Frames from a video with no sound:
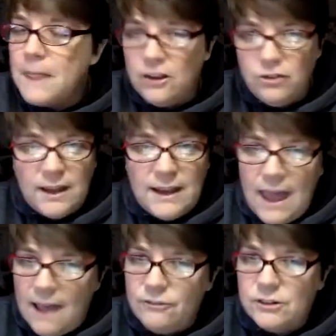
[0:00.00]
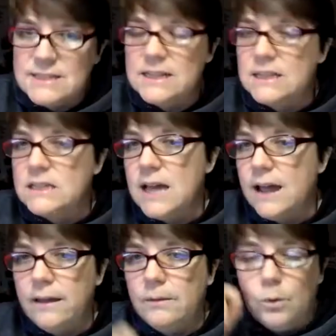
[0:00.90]
I drink it every single
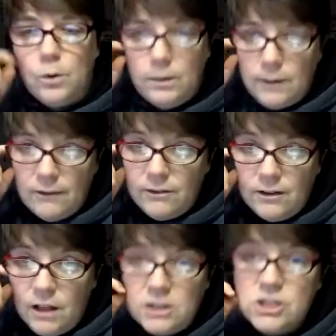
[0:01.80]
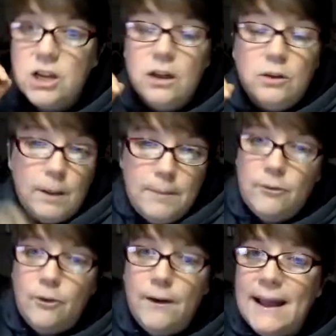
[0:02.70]
day or every lunch. Right
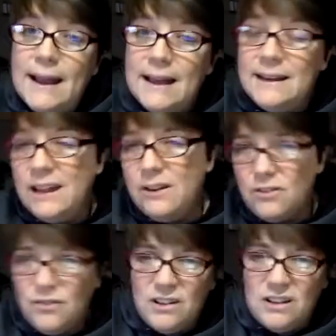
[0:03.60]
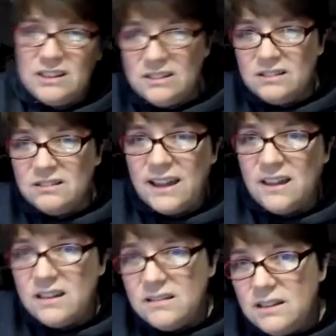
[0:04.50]
before I got on here, I was feeling a little like
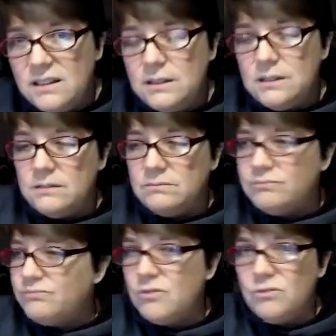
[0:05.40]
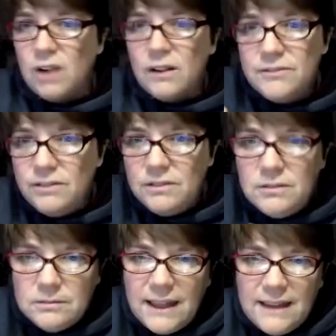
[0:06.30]
rough,
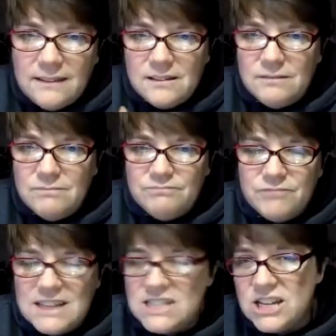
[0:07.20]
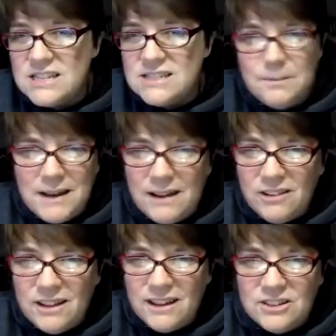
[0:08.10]
like congested, but not
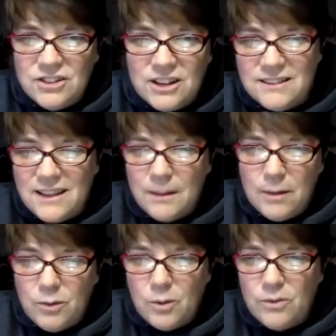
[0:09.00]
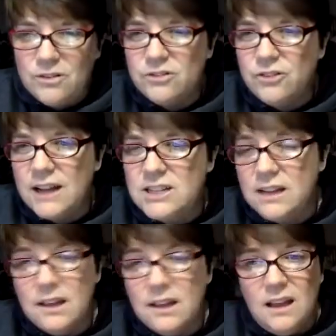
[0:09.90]
really congested. Like my throat was a little
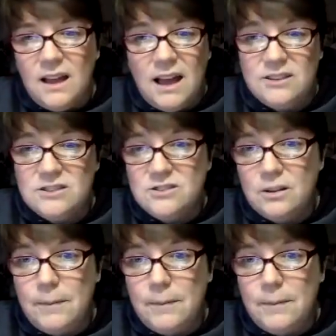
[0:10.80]
scratchy. I just took